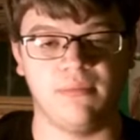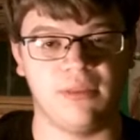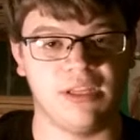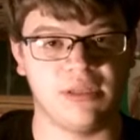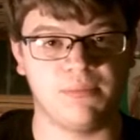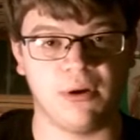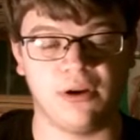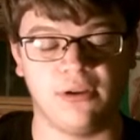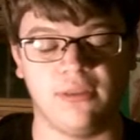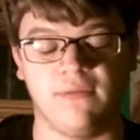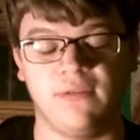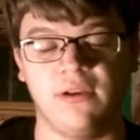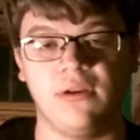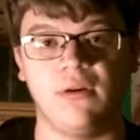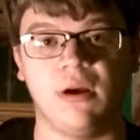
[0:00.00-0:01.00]
this part in the
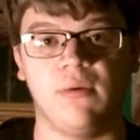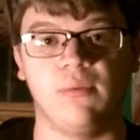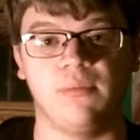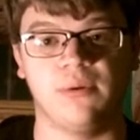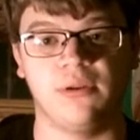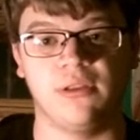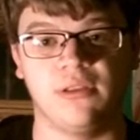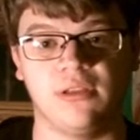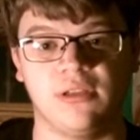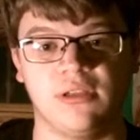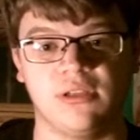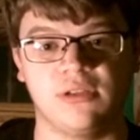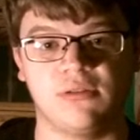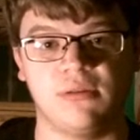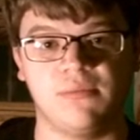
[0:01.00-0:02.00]
video, I will put in the
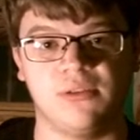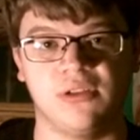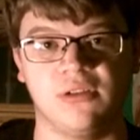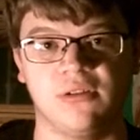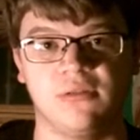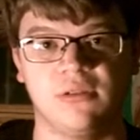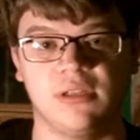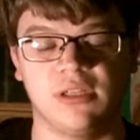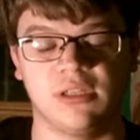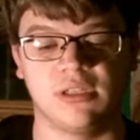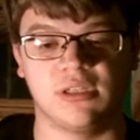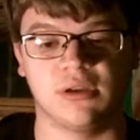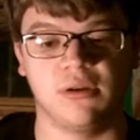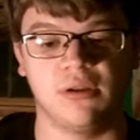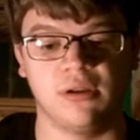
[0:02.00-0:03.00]
description, just
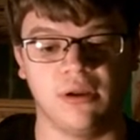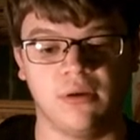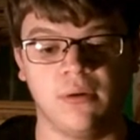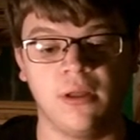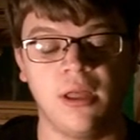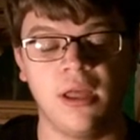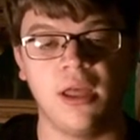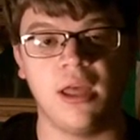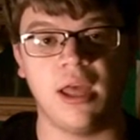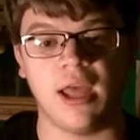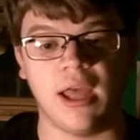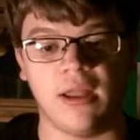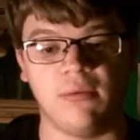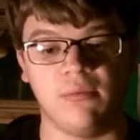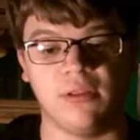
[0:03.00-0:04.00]
so you know.
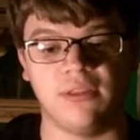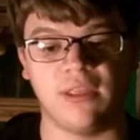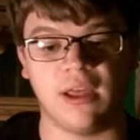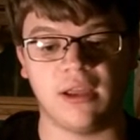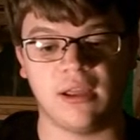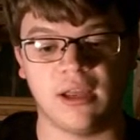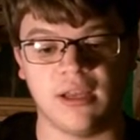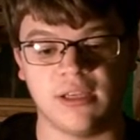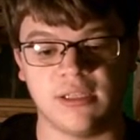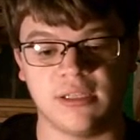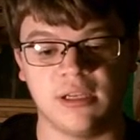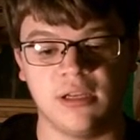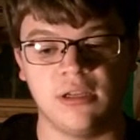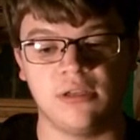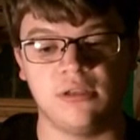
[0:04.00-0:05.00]
And with that, guys,
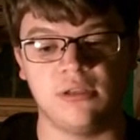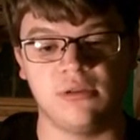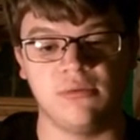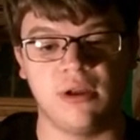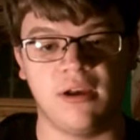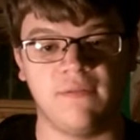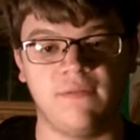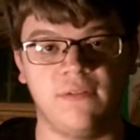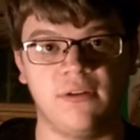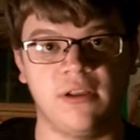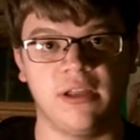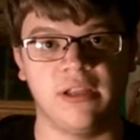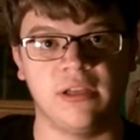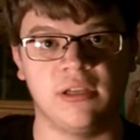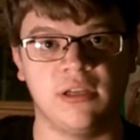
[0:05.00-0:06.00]
do not
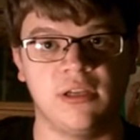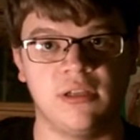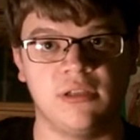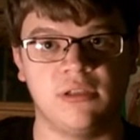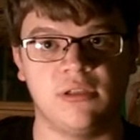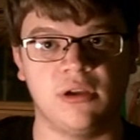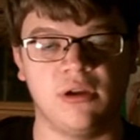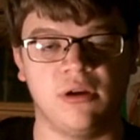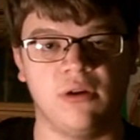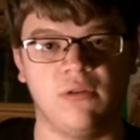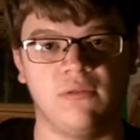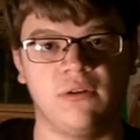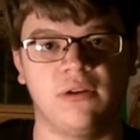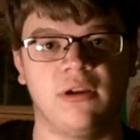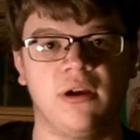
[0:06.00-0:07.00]
forget to
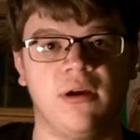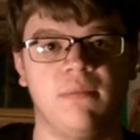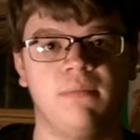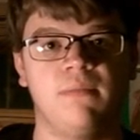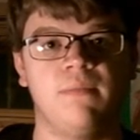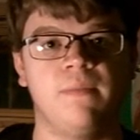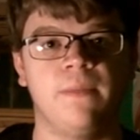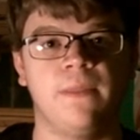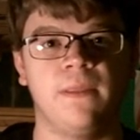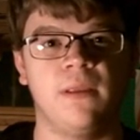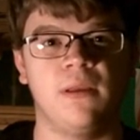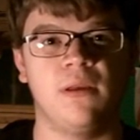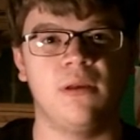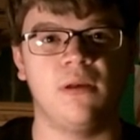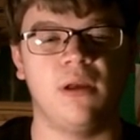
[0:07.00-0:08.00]
overcome
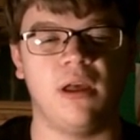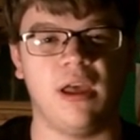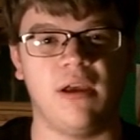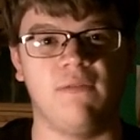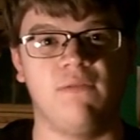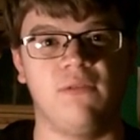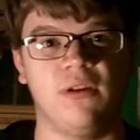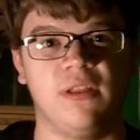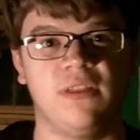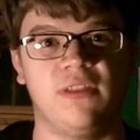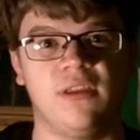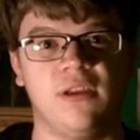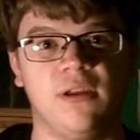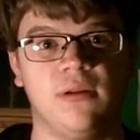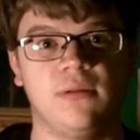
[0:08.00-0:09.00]

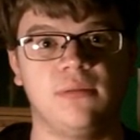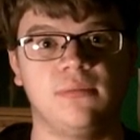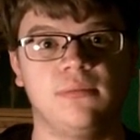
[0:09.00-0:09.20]
everything.